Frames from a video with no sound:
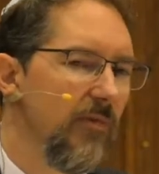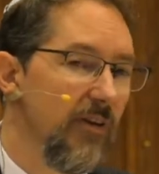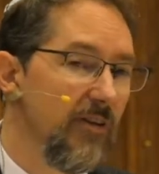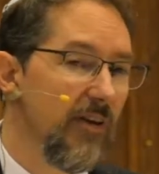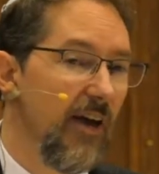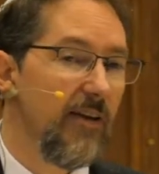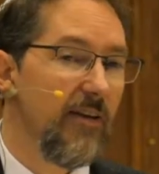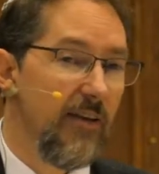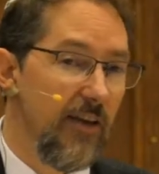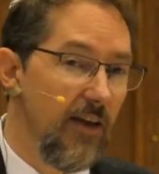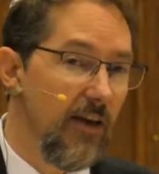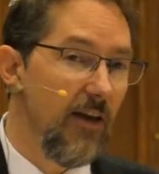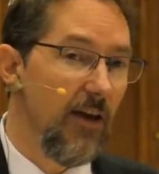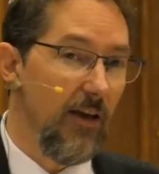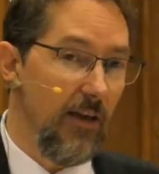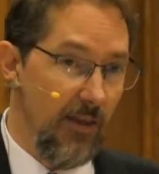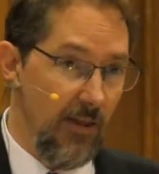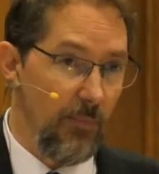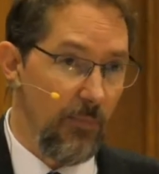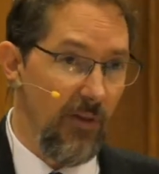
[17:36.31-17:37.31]
His idea
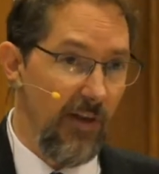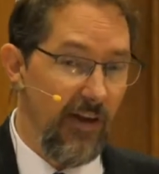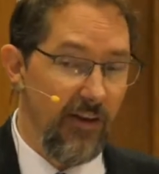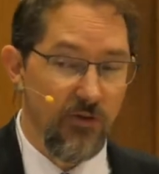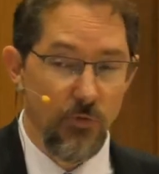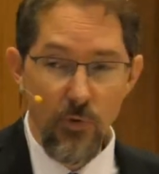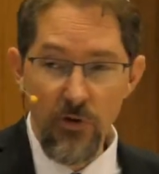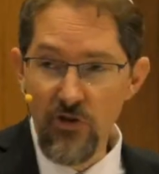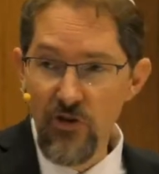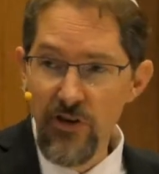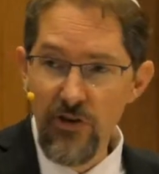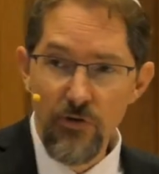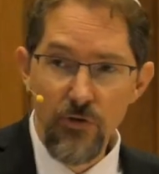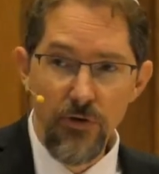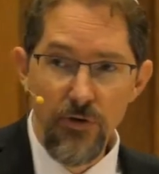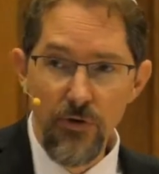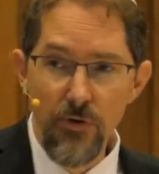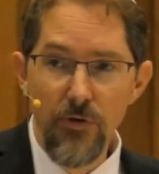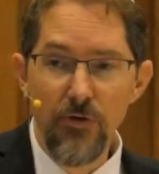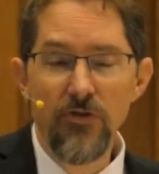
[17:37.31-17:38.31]
in the plants, which he
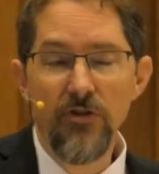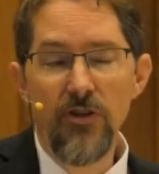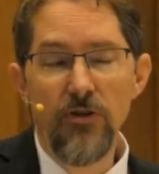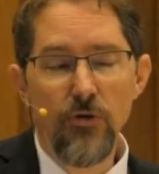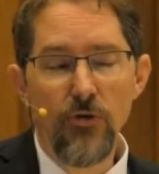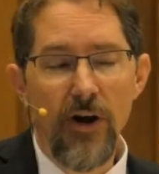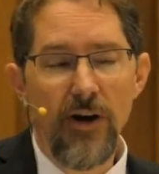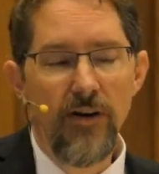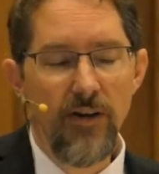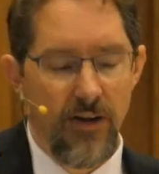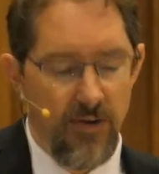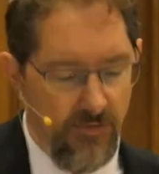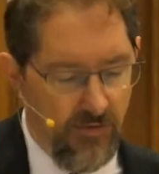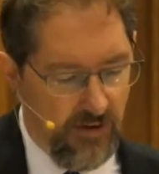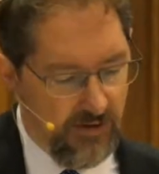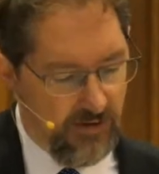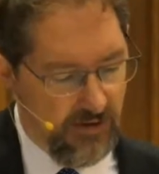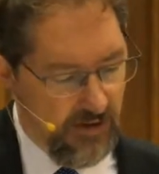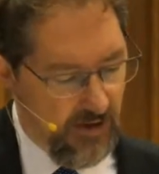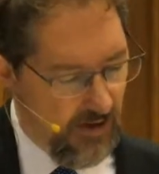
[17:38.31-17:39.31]
introduced, he tried to
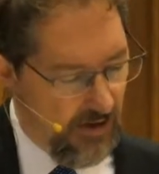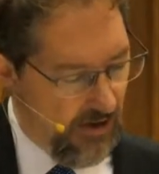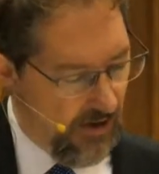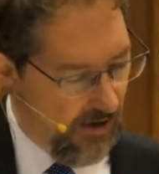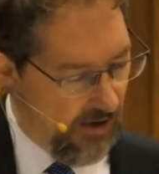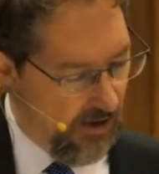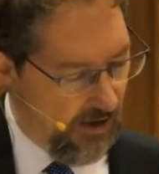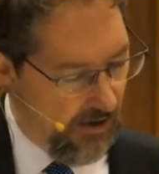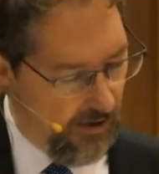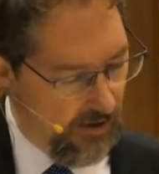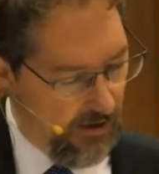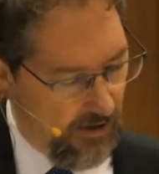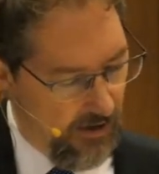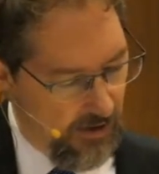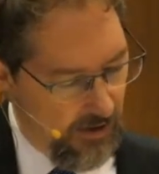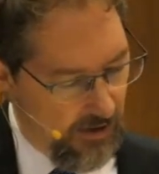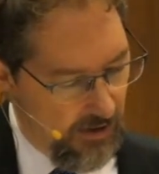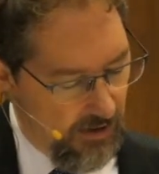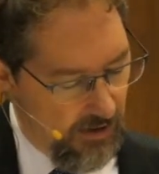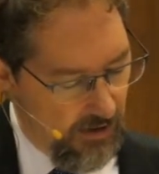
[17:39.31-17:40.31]
convince the, uh,
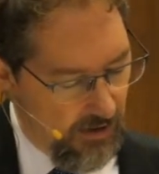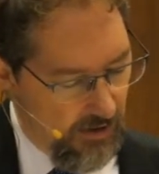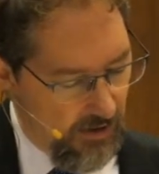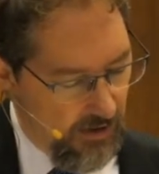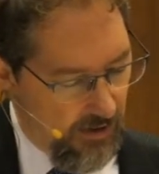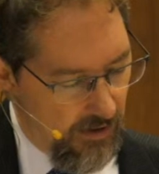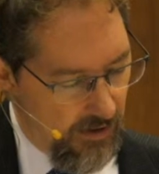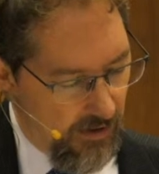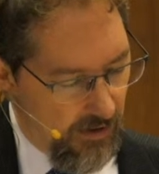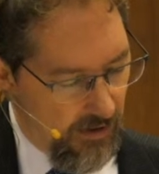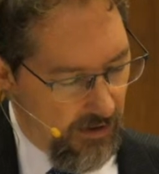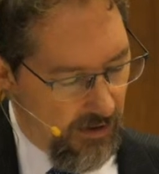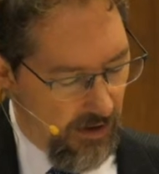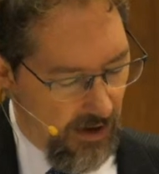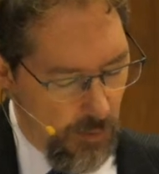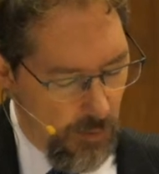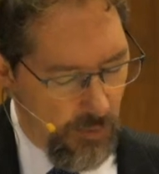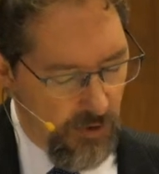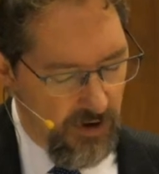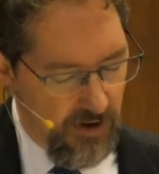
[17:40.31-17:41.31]
the
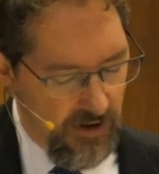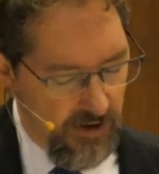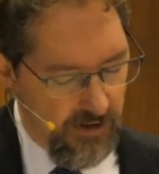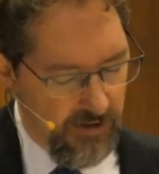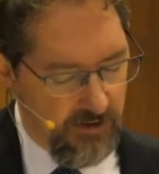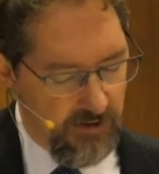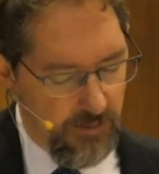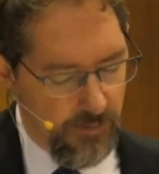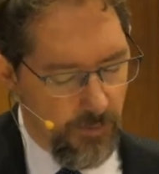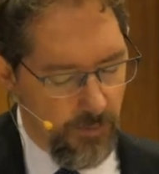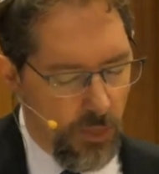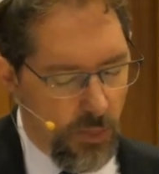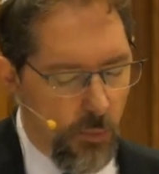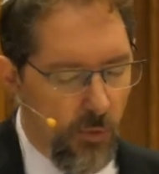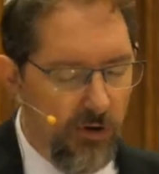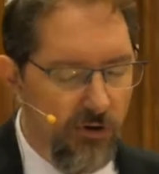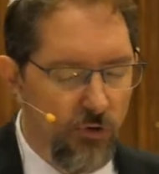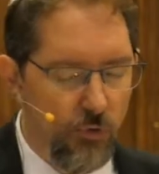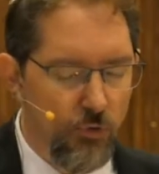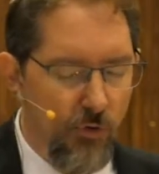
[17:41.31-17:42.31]
companies,
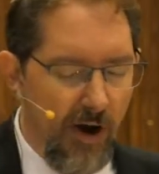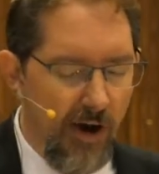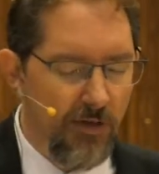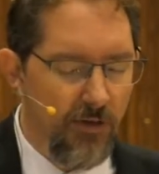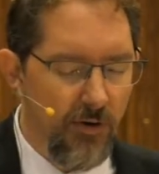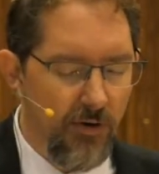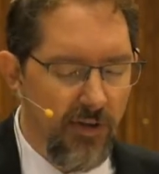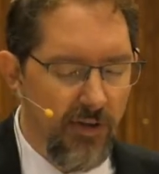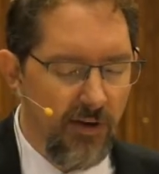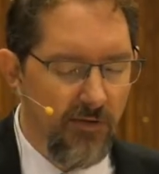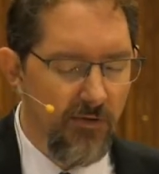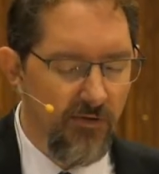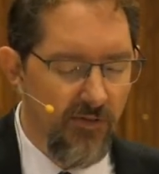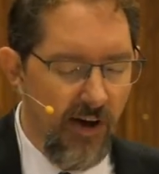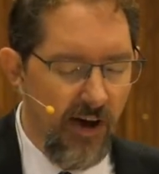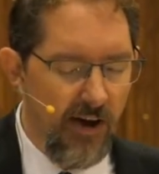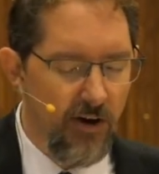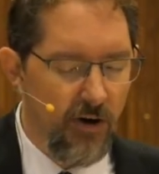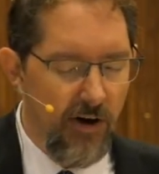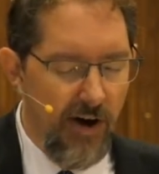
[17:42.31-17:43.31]
was rather than
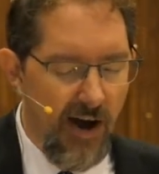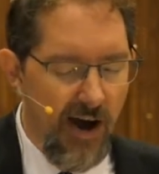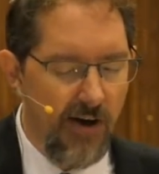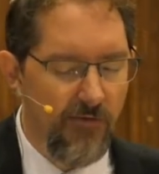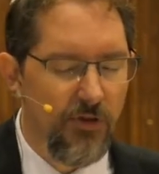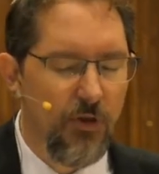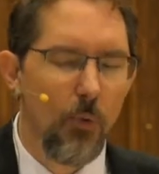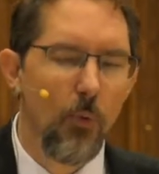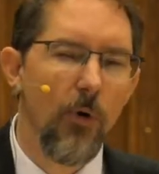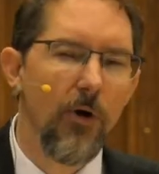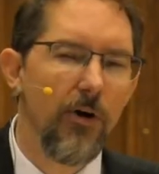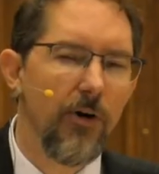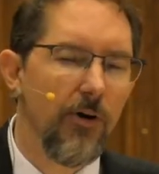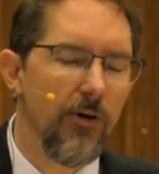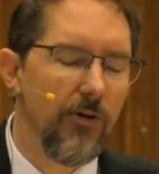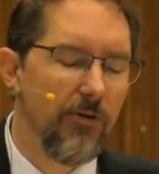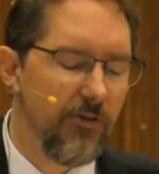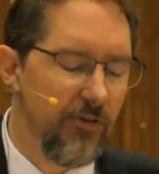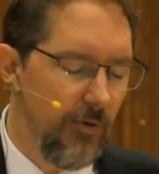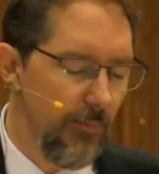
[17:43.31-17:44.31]
fire half the
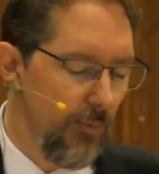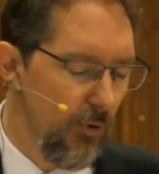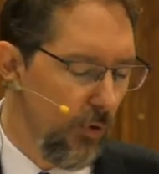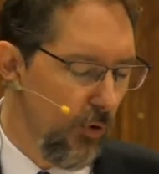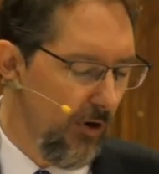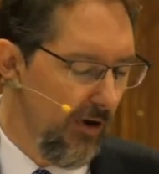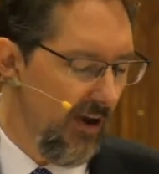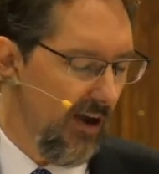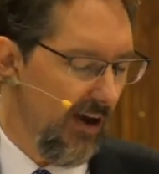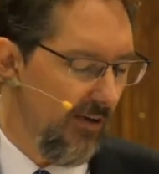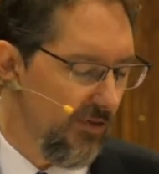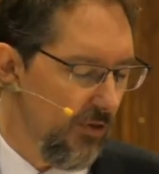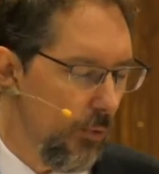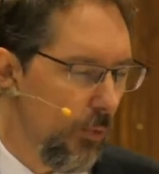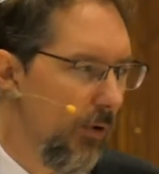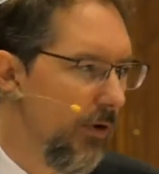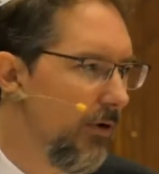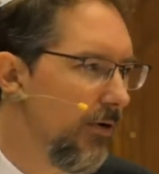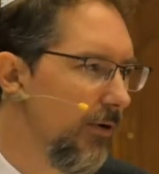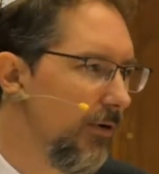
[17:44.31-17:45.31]
workers and employ half the
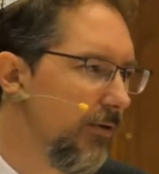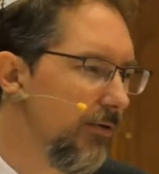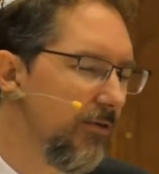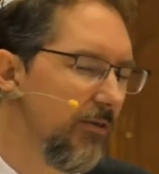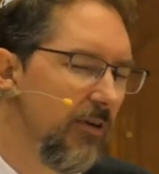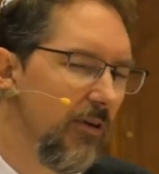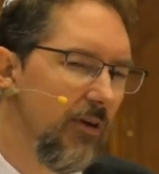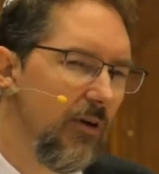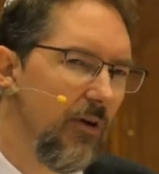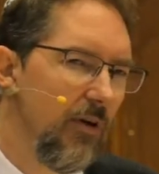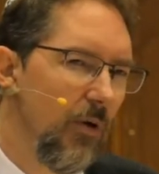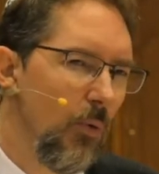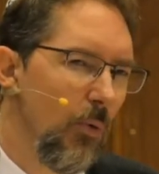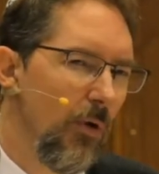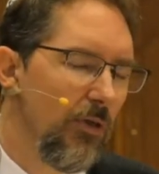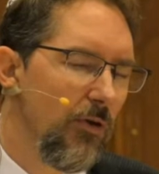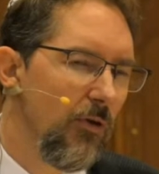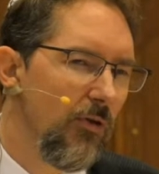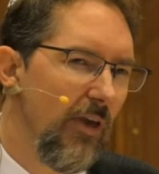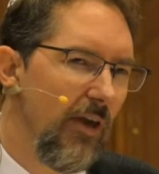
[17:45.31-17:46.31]
workers,
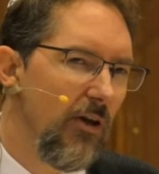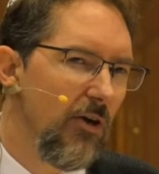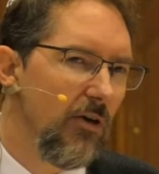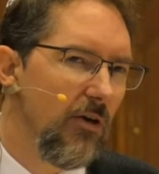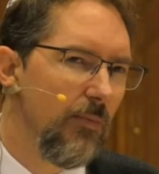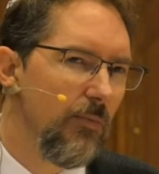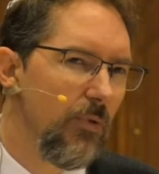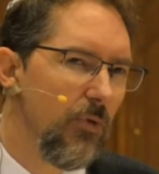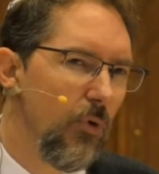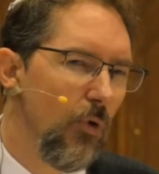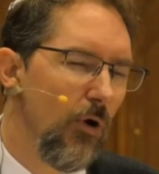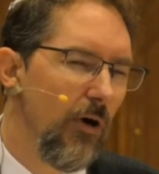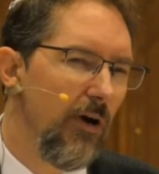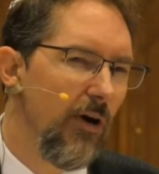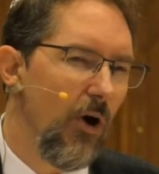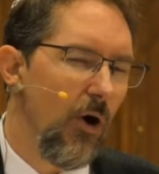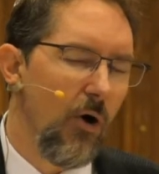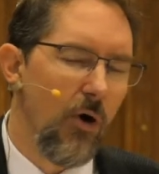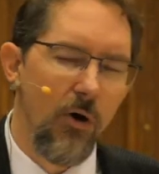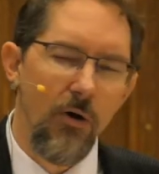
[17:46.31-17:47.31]
whether they could
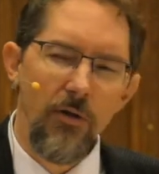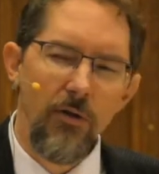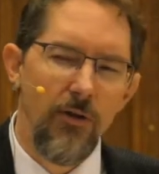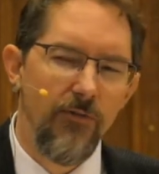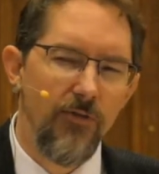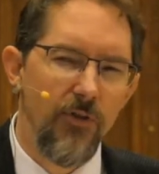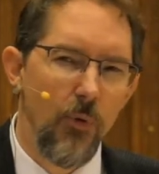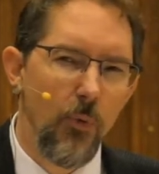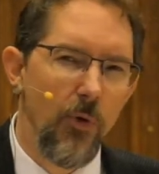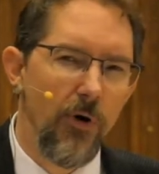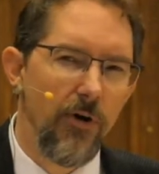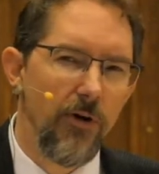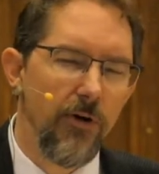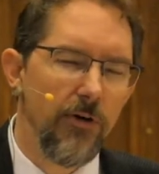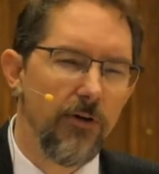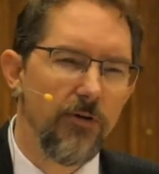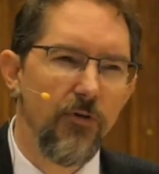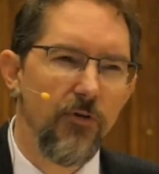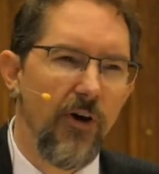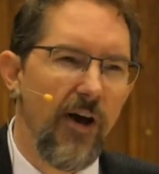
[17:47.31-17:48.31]
employ all of the
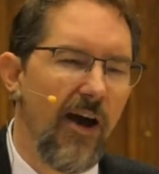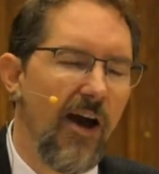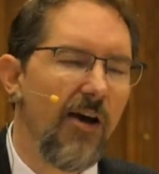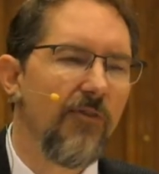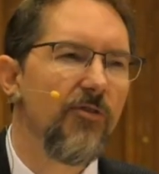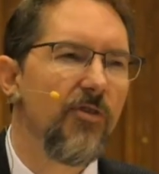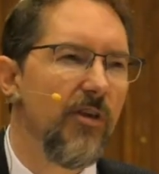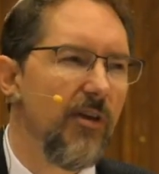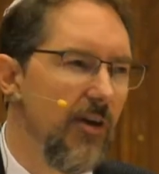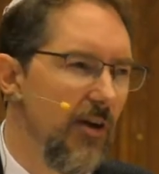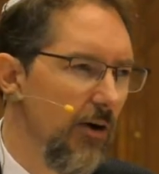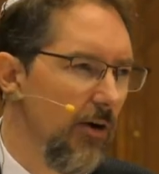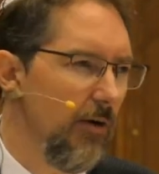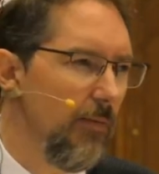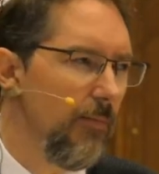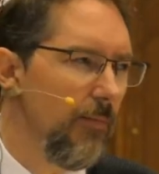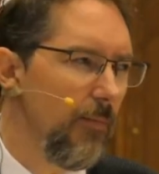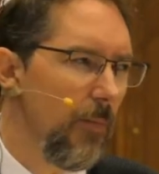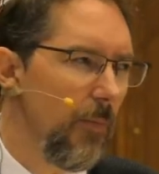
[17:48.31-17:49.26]
workers for half the year